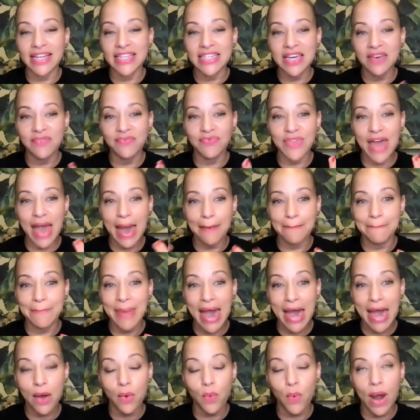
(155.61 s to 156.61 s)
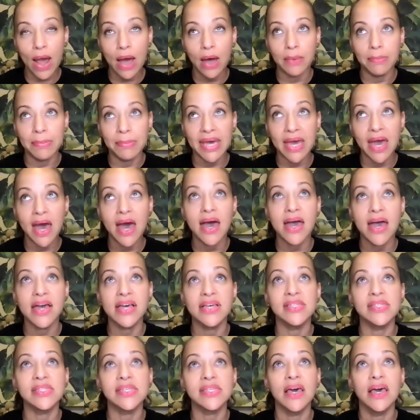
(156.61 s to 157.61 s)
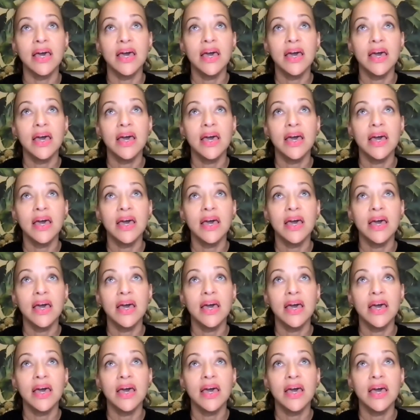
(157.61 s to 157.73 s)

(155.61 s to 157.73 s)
to give that background because